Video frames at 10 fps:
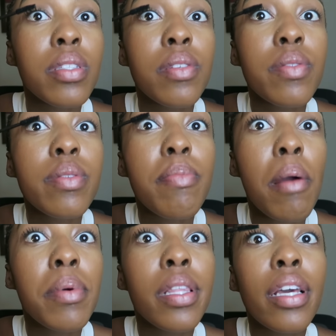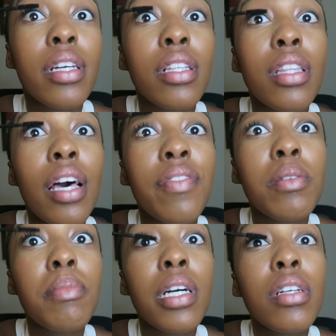It was probably like 11
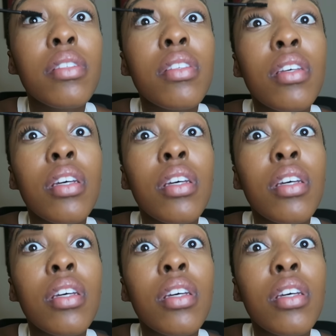bucks,